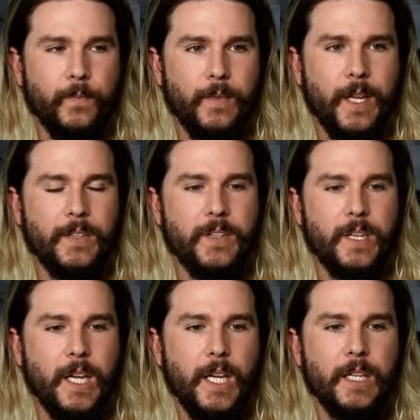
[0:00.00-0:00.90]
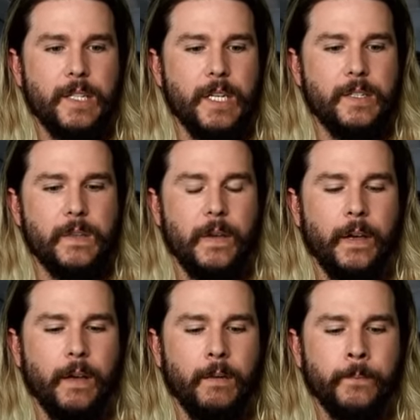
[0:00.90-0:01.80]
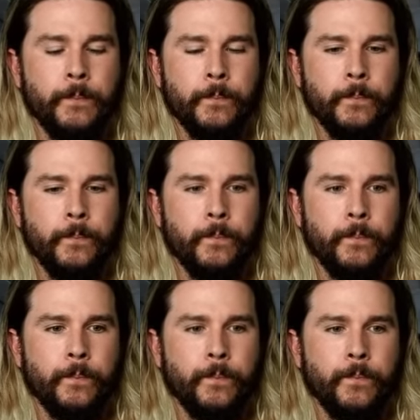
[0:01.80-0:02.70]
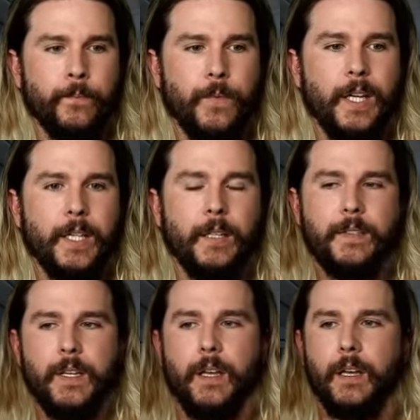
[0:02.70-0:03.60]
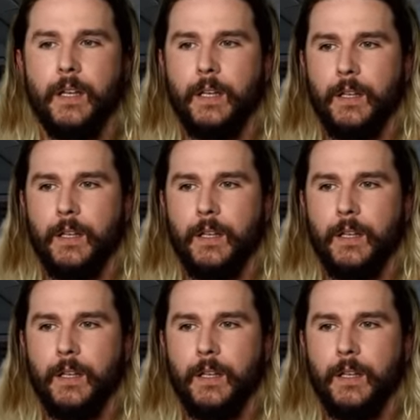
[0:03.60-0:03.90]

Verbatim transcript: That is to say, it, it, uh, it, it, uh,